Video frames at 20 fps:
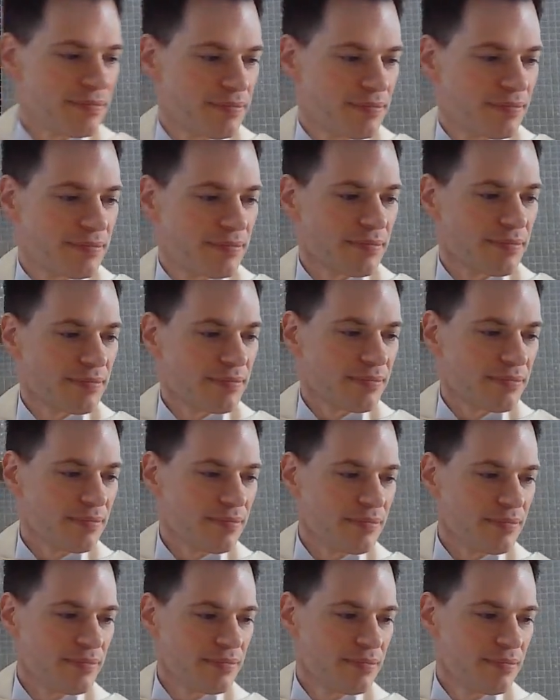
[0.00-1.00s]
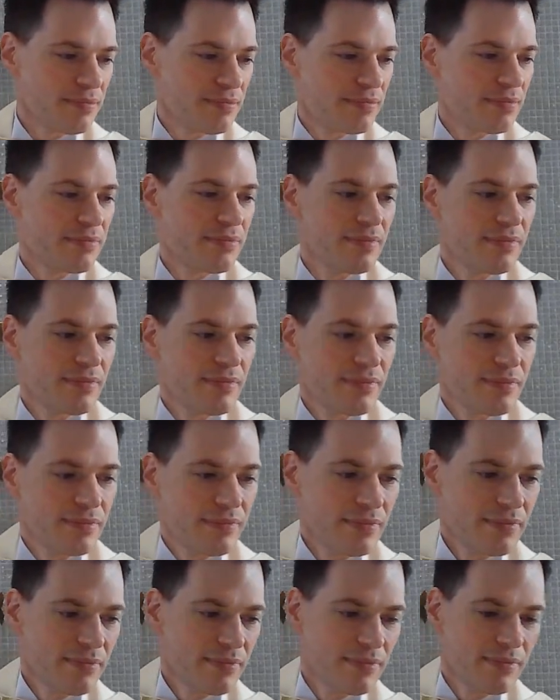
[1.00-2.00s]

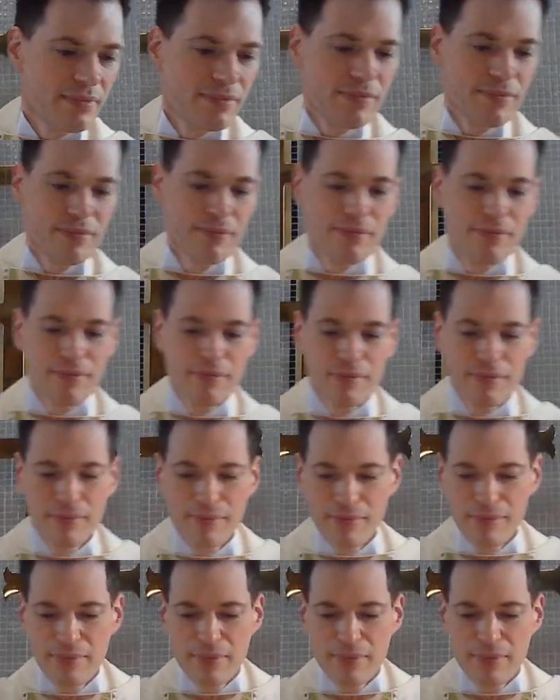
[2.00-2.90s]
No one is speaking in this clip.